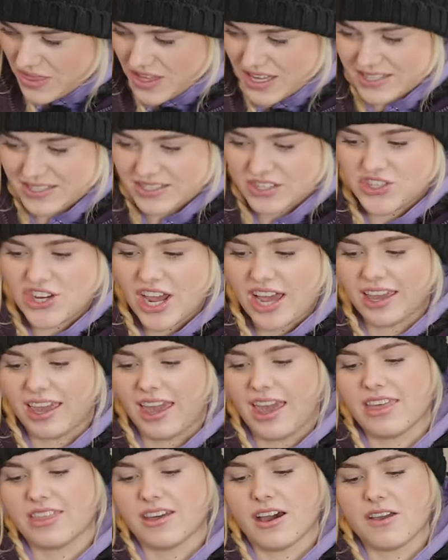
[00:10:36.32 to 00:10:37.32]
this
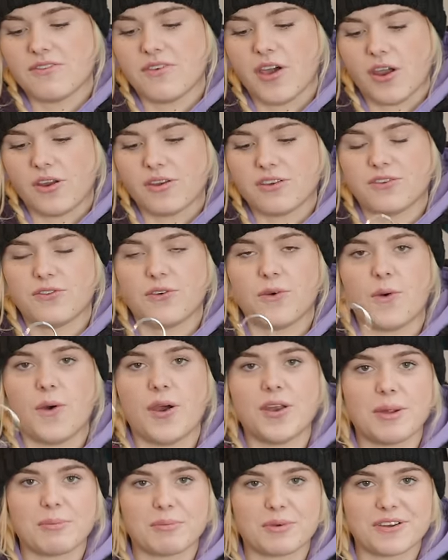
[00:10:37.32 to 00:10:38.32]
jacket that I've owned for
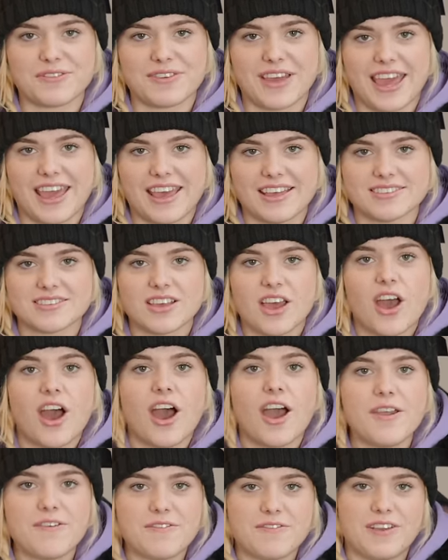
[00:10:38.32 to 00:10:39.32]
a number of years.
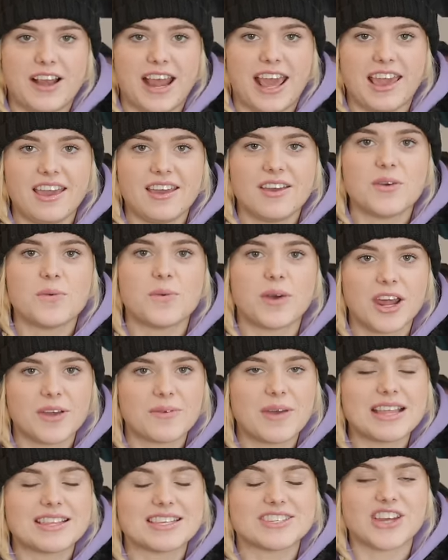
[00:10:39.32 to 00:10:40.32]
Hopefully, when I
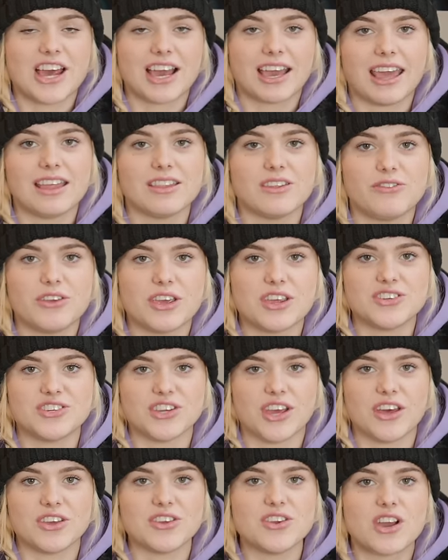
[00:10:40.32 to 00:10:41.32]
wear this jacket in the
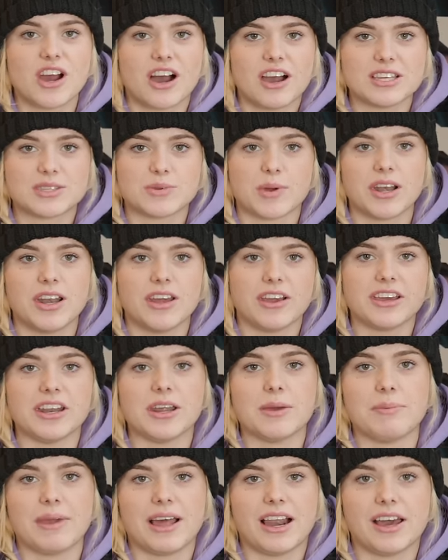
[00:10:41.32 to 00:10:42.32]
future, you guys won't look at
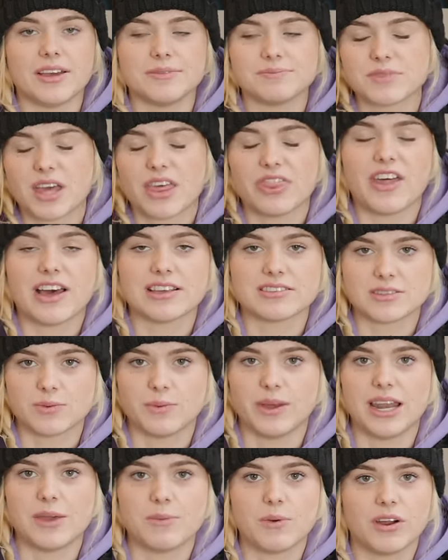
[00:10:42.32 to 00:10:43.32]
it and be like, that's the
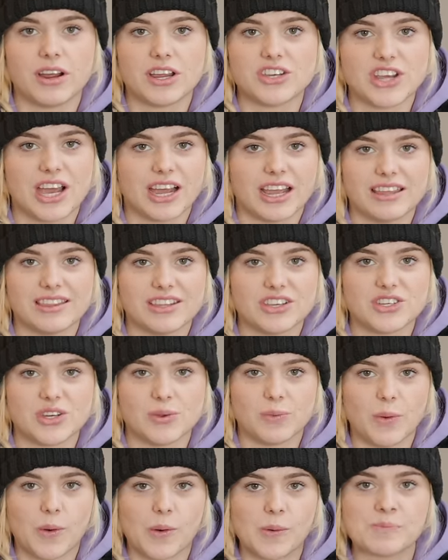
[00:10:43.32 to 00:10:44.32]
Willy Wonka jacket that
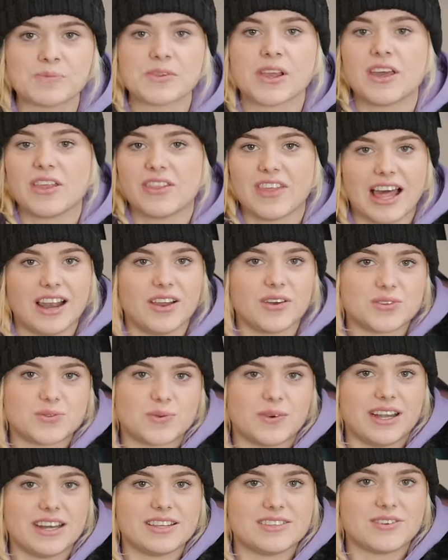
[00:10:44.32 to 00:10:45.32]
she wore. That looks
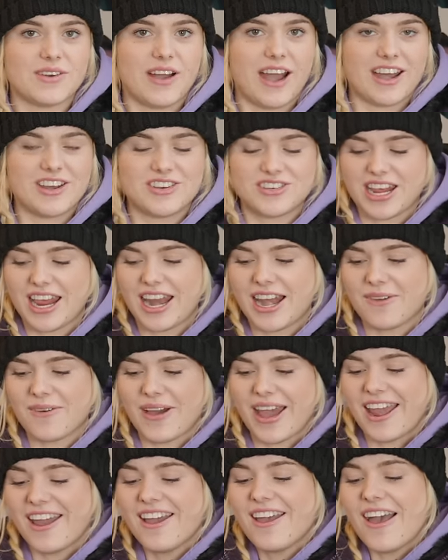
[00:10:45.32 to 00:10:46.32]
really strange.
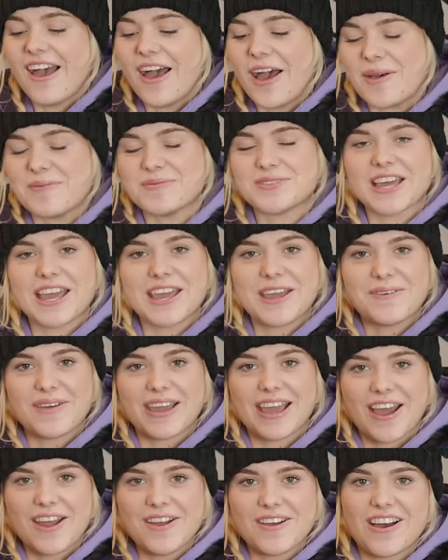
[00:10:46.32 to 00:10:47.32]
Anyway, so here we
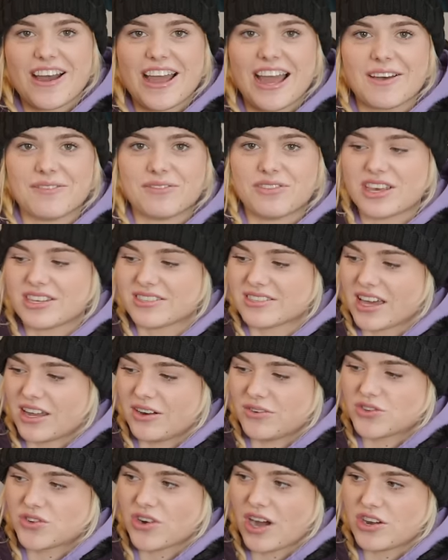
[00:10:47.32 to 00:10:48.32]
go. I have this
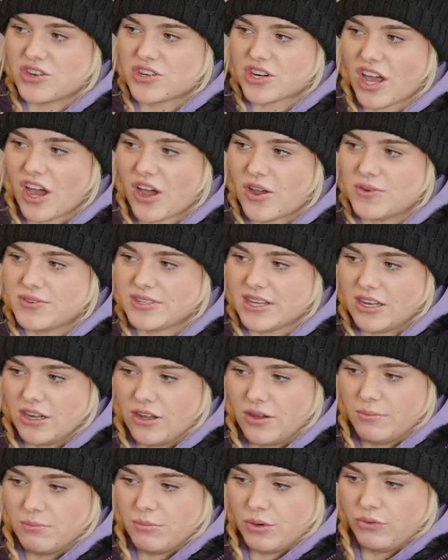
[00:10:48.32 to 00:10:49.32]
kind of trench coat in
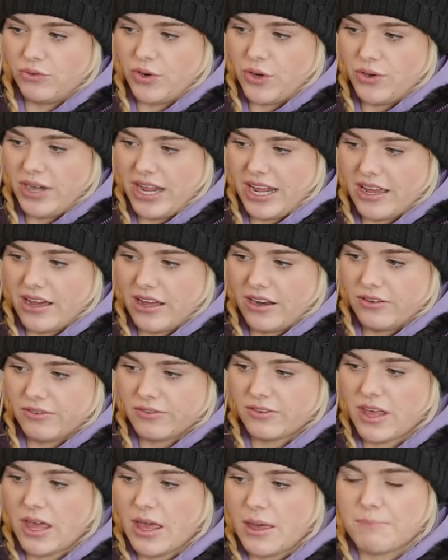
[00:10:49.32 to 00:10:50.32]
a maroony kind
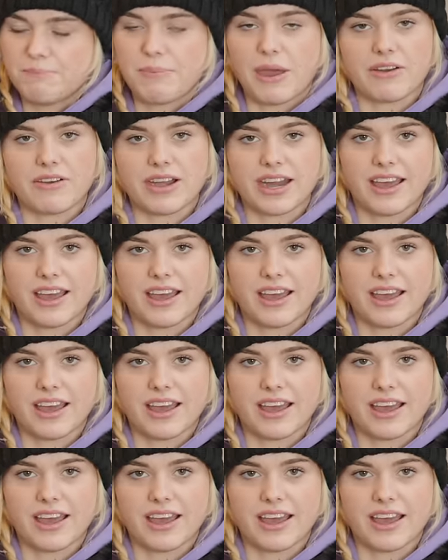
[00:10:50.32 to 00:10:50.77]
of berry